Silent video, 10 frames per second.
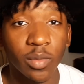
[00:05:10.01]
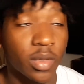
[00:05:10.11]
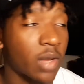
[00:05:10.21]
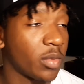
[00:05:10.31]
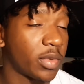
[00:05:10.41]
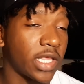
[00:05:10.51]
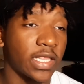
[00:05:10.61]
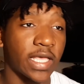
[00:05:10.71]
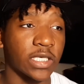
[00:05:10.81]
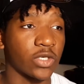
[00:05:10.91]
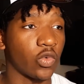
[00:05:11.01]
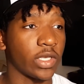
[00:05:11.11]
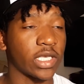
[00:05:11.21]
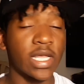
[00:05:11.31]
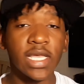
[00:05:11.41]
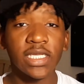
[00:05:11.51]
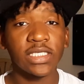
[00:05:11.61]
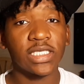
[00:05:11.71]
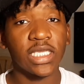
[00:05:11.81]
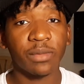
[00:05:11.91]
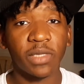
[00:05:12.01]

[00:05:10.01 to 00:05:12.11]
Probably play like a quick team